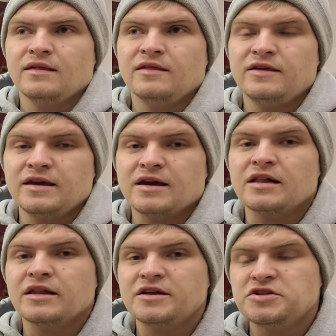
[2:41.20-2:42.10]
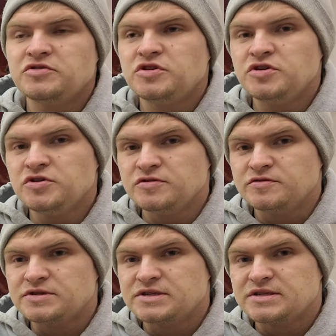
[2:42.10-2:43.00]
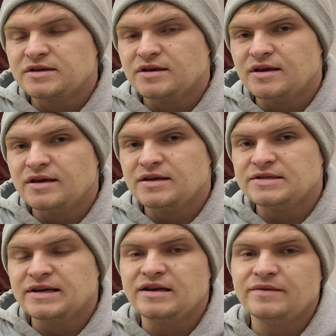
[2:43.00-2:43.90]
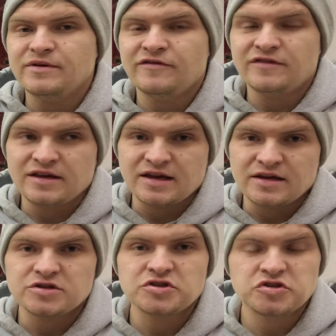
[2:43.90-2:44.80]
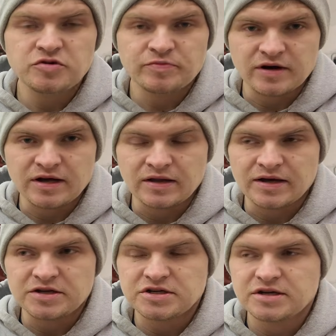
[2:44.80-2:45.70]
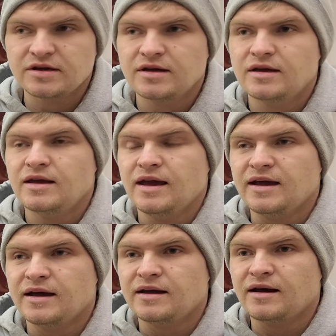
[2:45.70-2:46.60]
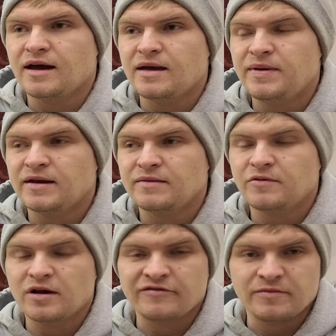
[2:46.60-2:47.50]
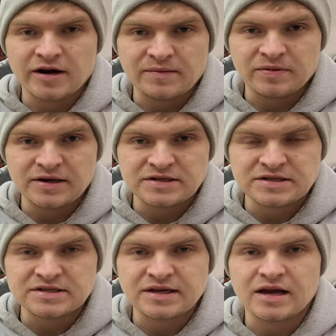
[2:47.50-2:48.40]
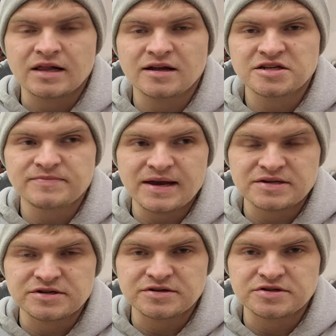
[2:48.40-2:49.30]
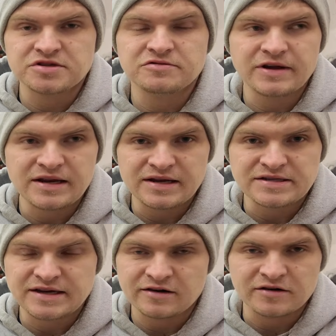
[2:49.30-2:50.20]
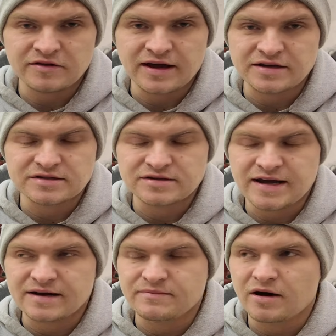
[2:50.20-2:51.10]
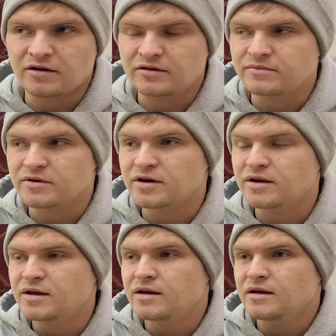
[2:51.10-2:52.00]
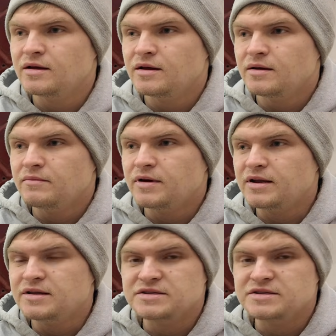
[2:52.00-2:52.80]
The clutch you use is a W58 Supra clutch, and I picked up one off of Marketplace. It's a Clutch Masters twin disc. I don't know the exact model number, but it